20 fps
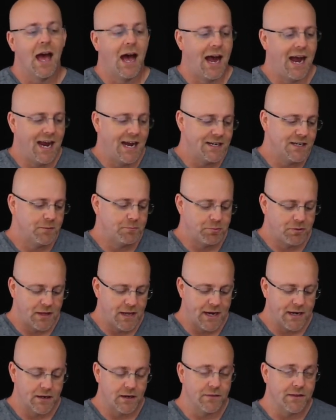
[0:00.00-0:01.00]
I end up
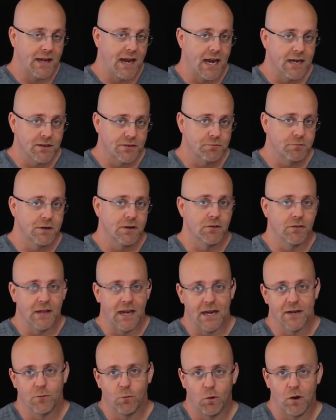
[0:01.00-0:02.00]
playing it on the and of 3 or the
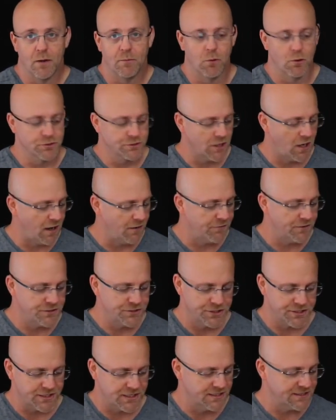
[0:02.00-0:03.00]
and of 1 most often,
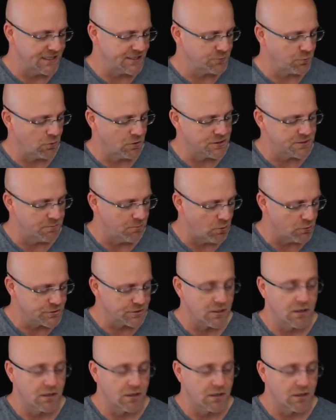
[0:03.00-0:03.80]
just because that's where it's the most